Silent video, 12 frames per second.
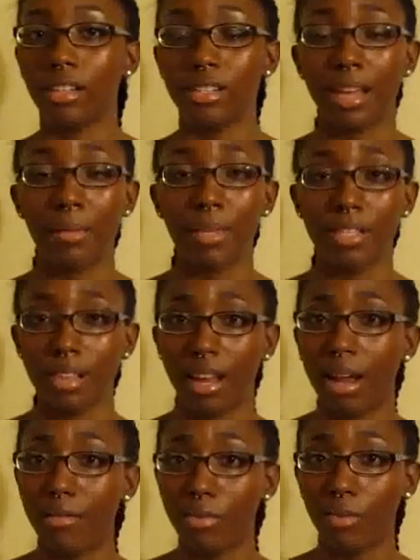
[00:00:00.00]
because that means
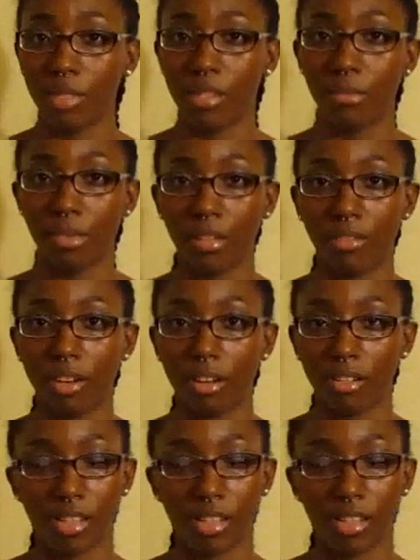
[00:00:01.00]
that I'm doing something wrong.